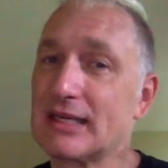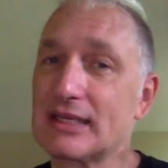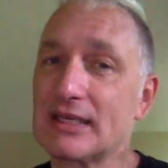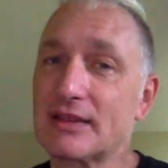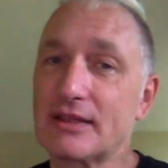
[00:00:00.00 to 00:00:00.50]
going
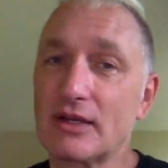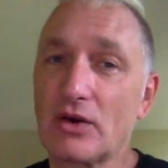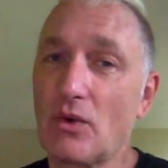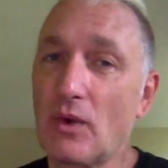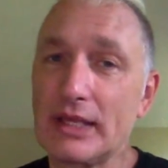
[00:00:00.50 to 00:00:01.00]
to get there
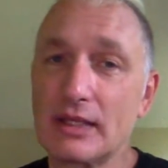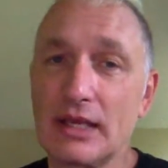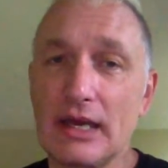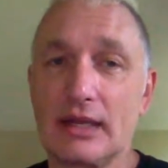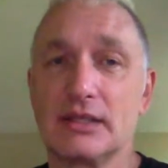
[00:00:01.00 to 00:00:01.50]
quite
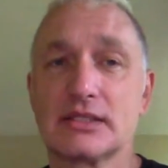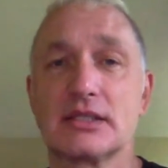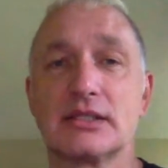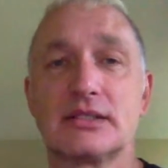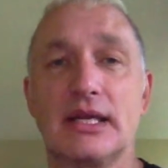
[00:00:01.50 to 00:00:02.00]
yet. It's
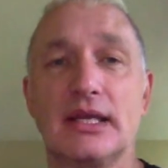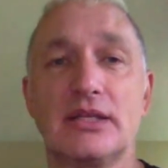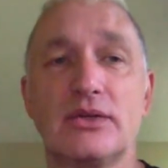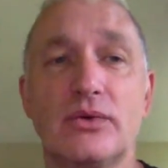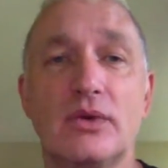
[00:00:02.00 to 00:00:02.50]
going to take
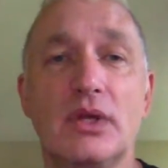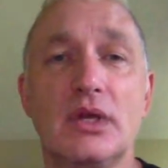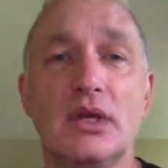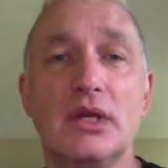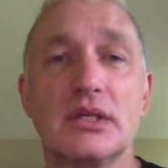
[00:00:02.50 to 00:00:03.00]
you
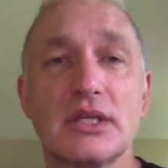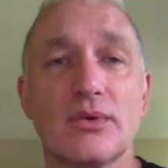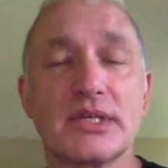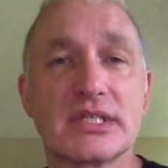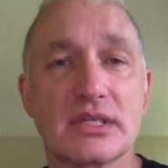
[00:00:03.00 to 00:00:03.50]
till
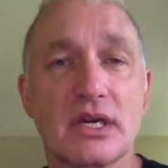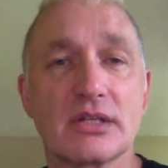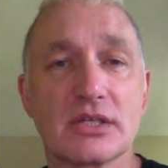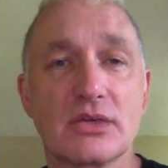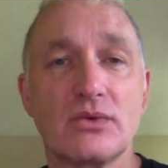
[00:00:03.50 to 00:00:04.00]
we
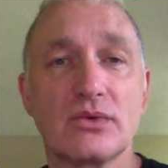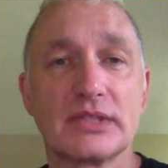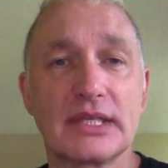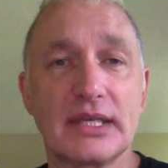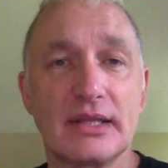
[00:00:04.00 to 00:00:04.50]
start school
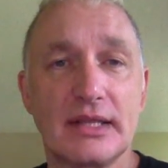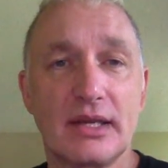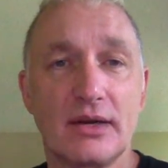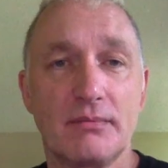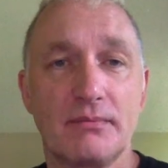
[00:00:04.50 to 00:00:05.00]
to get there.